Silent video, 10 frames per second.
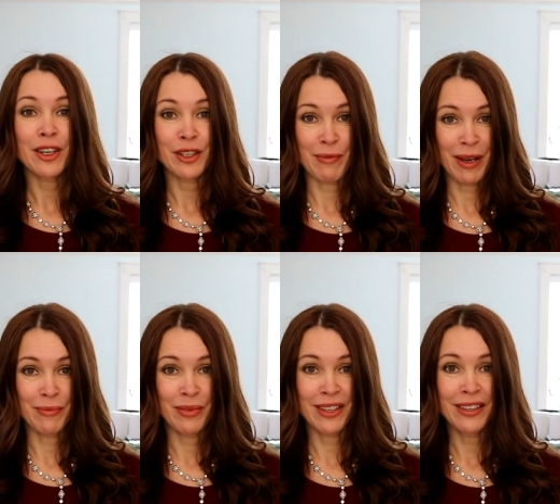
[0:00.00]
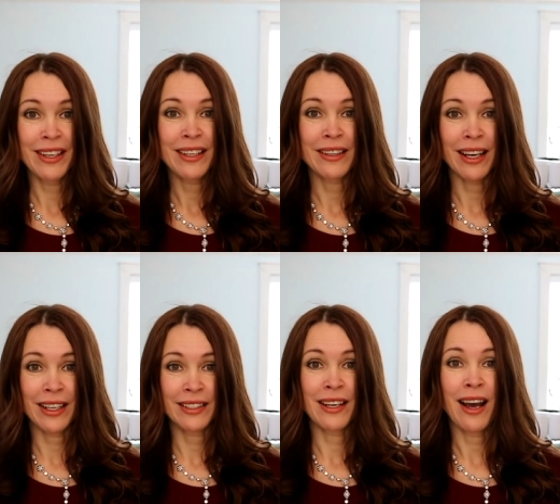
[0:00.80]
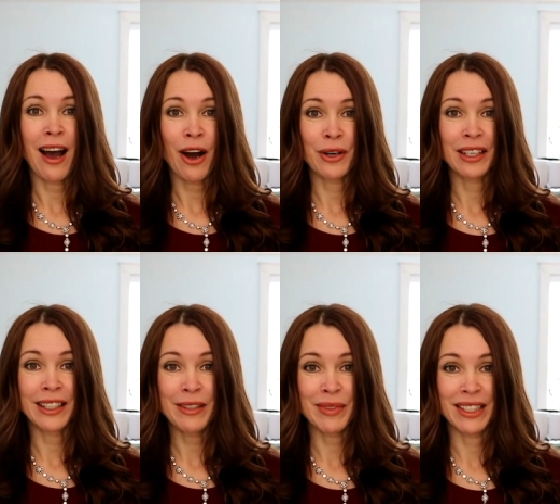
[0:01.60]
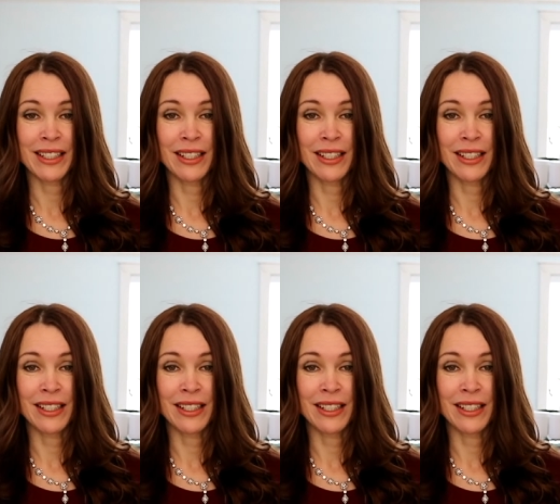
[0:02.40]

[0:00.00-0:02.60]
Remember that our limit